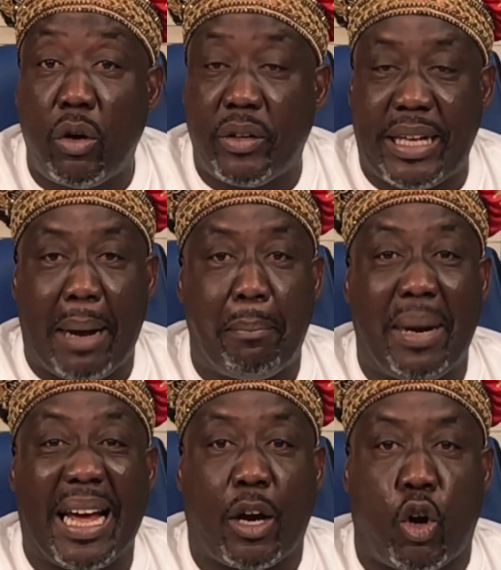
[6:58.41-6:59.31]
all
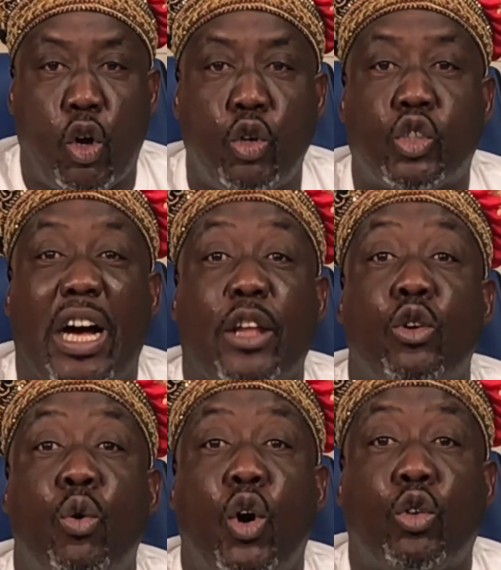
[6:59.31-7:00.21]
that black
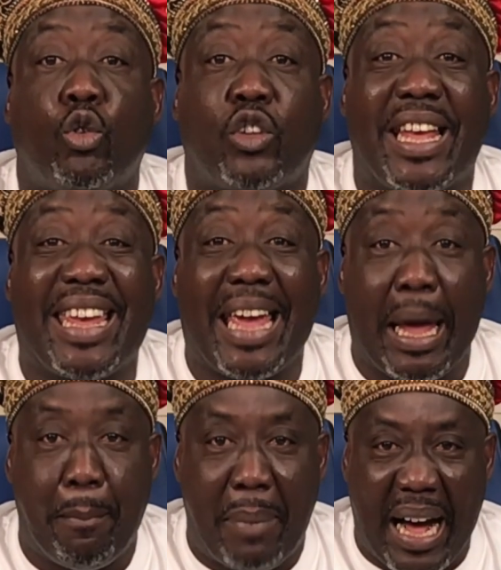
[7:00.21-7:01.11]
clothes and you go to
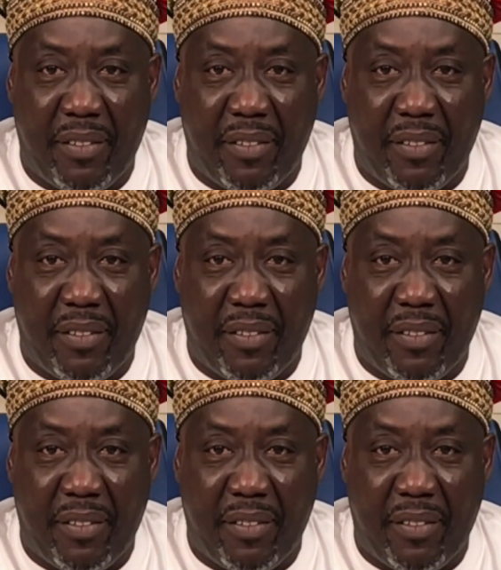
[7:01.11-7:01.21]
take